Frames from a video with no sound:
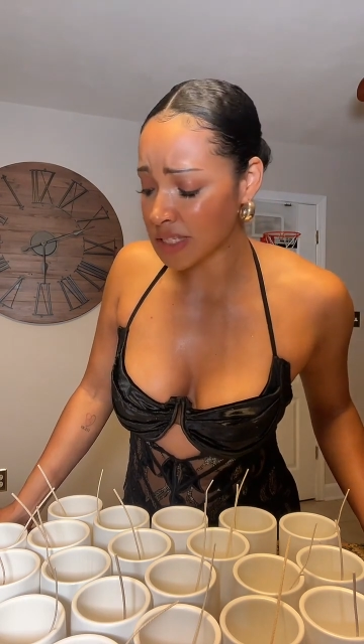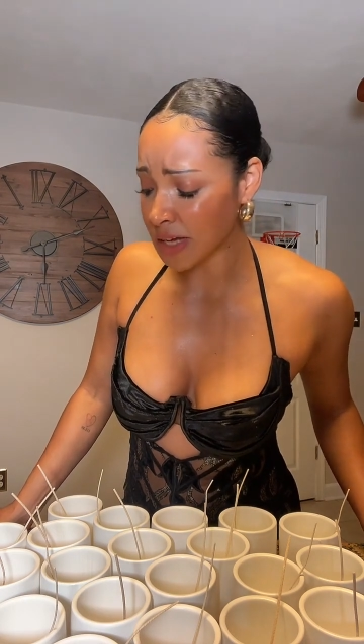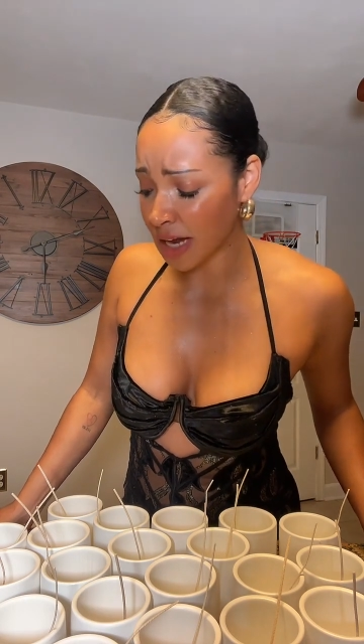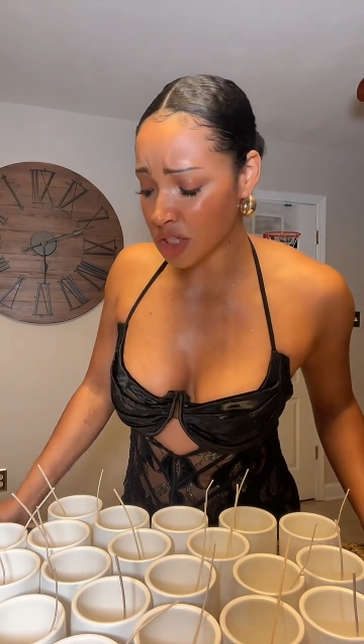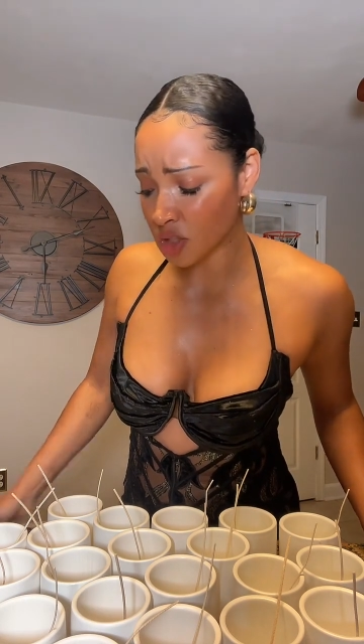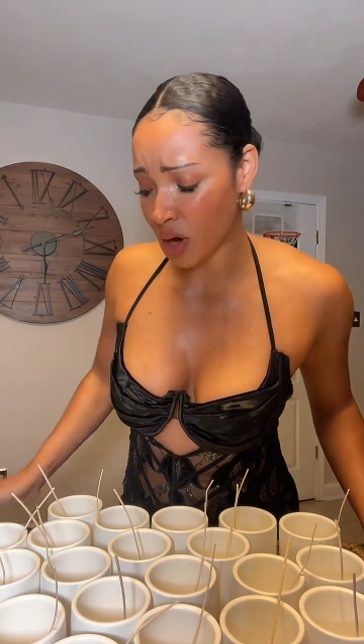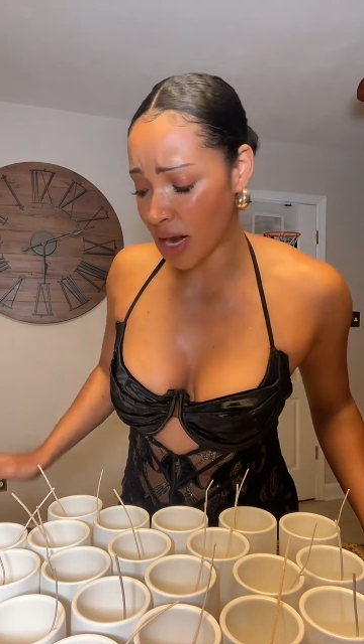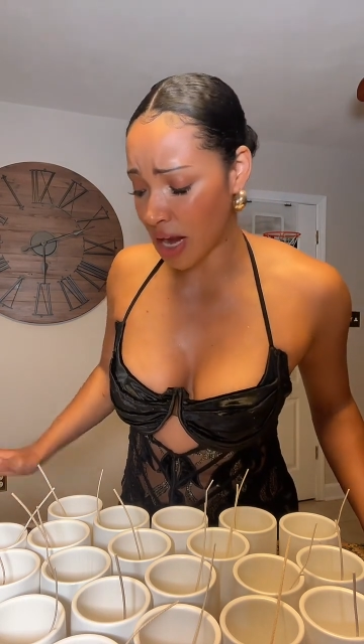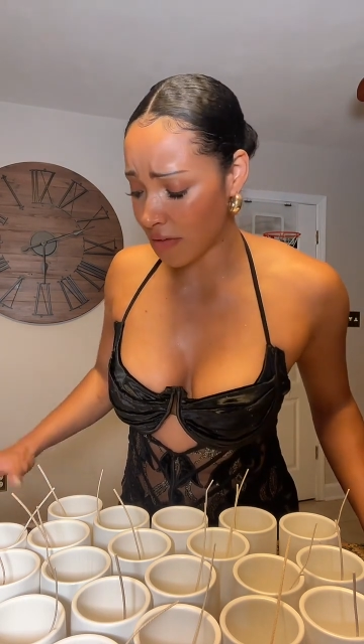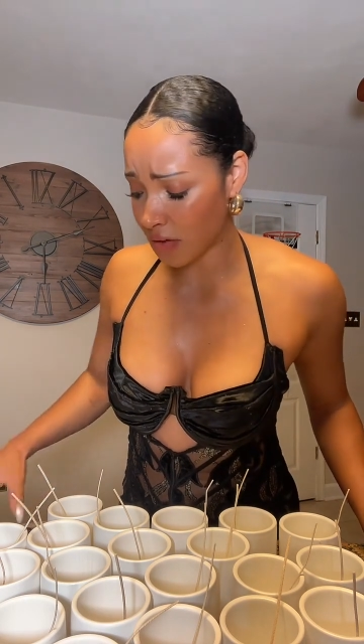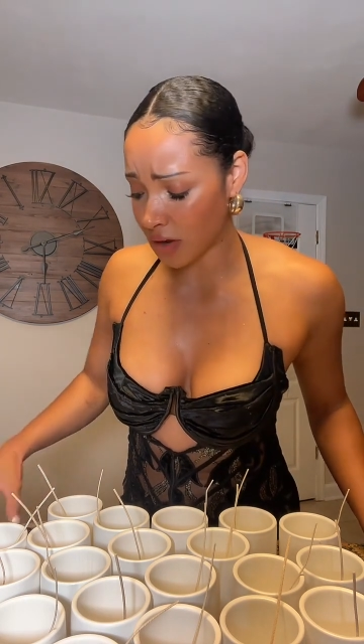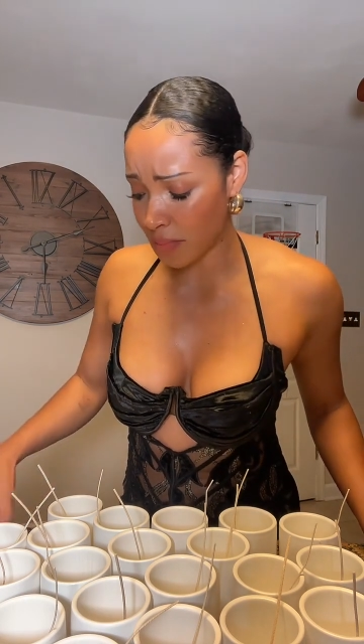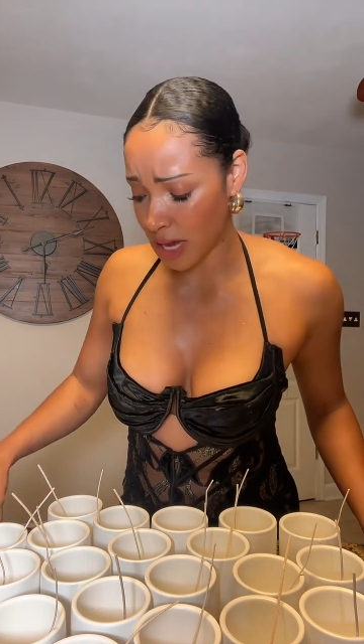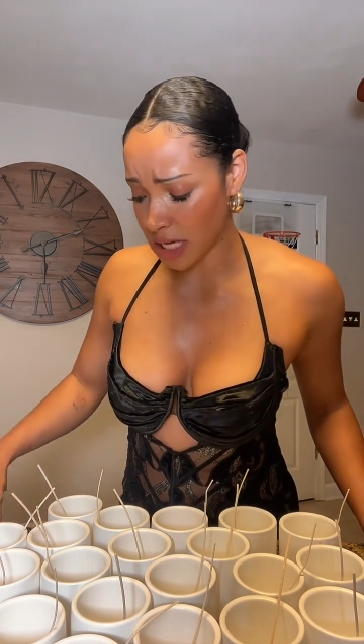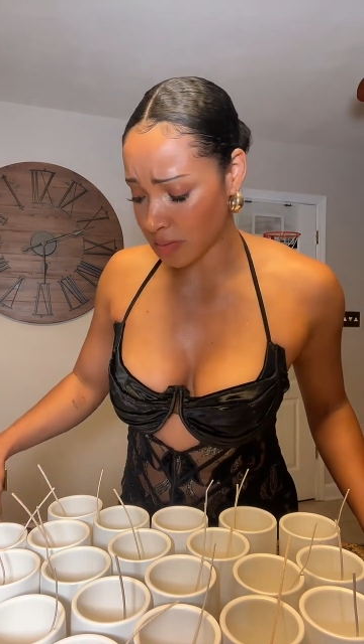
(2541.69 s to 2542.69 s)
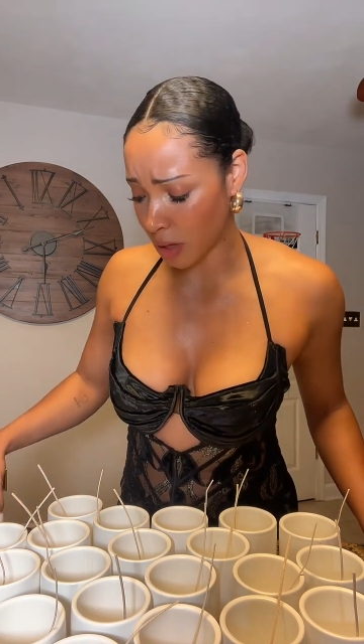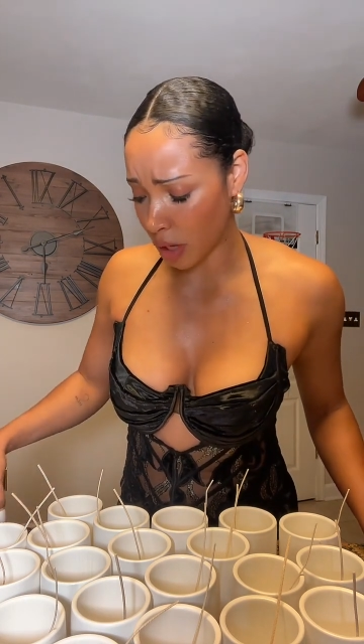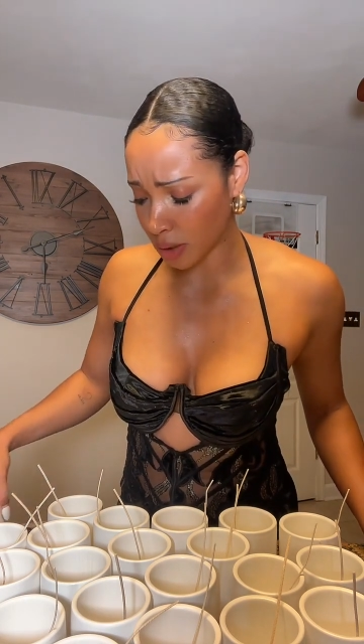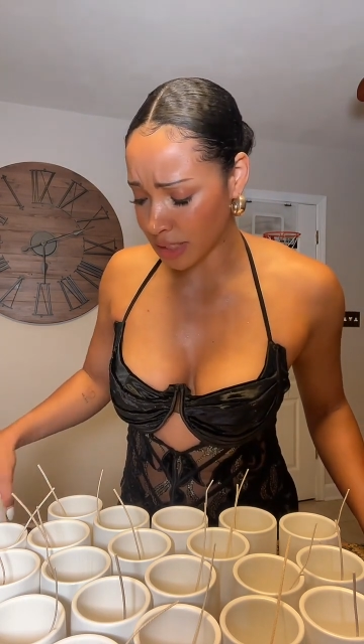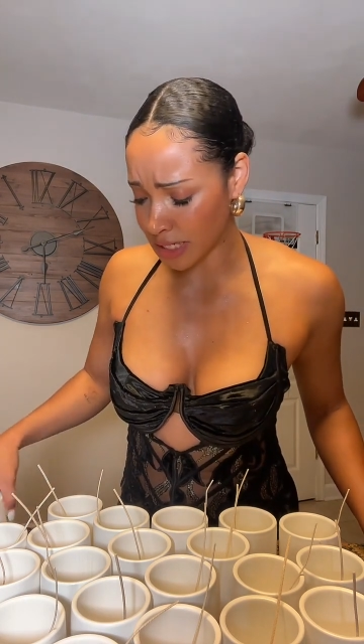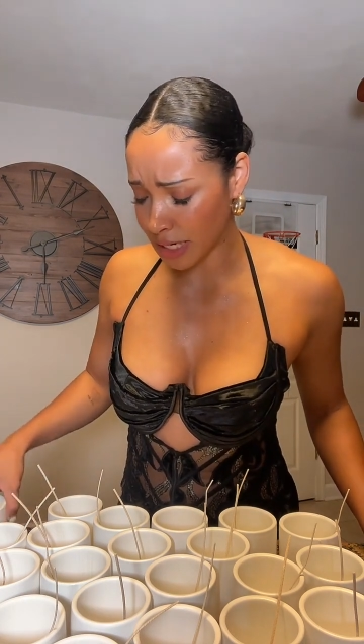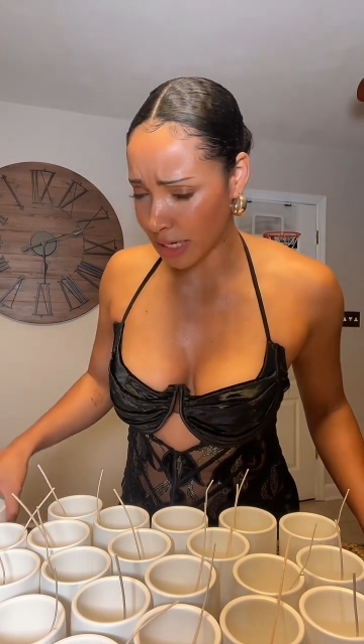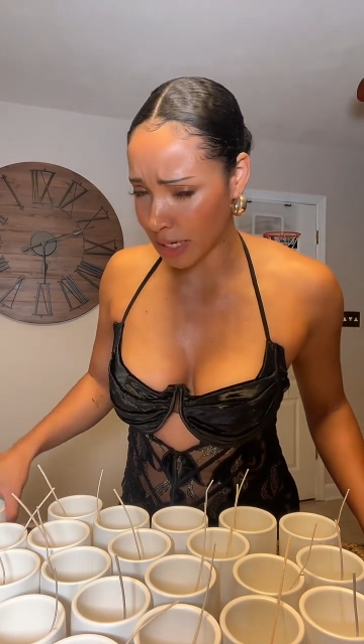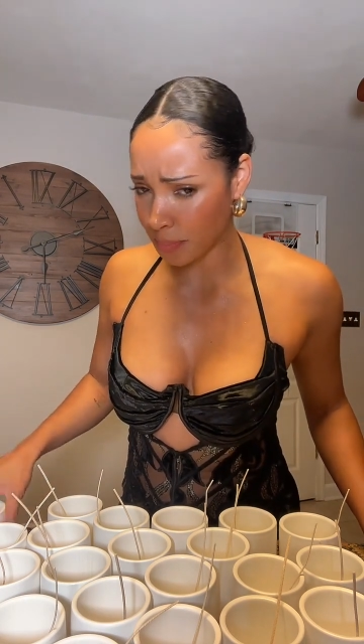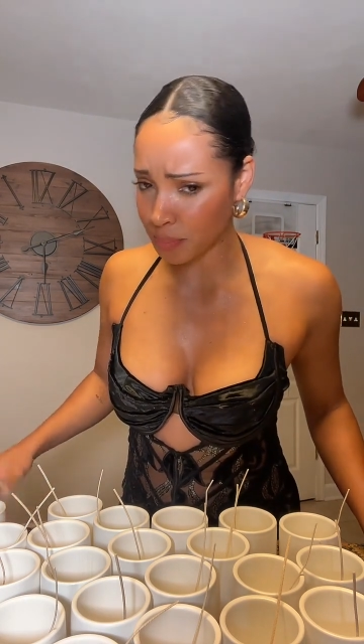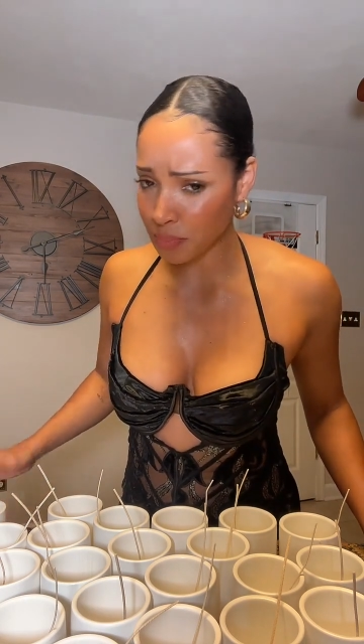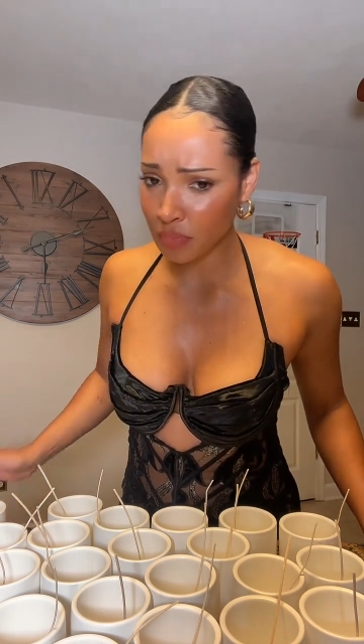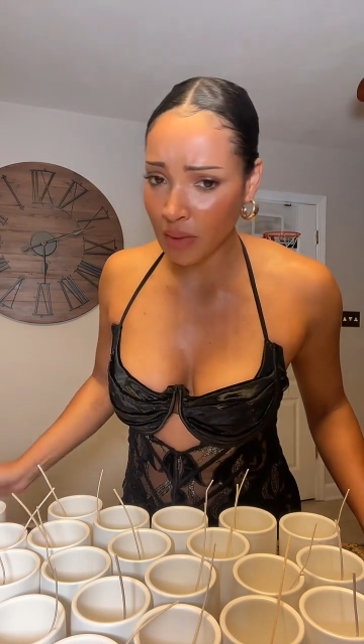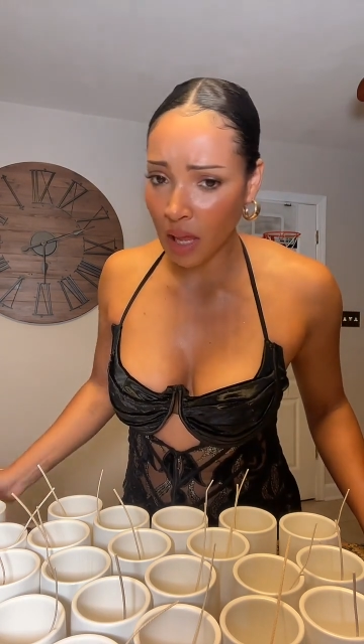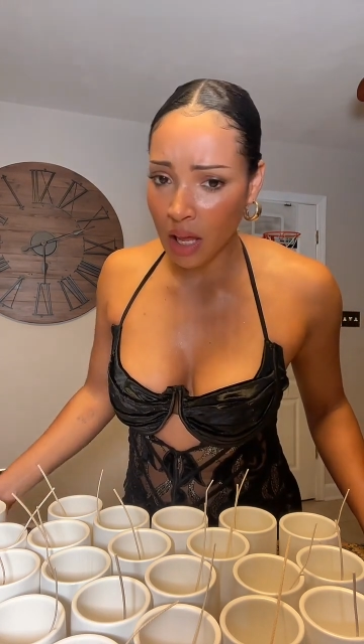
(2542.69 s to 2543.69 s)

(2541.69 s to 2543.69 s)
so I tried out for the basketball team.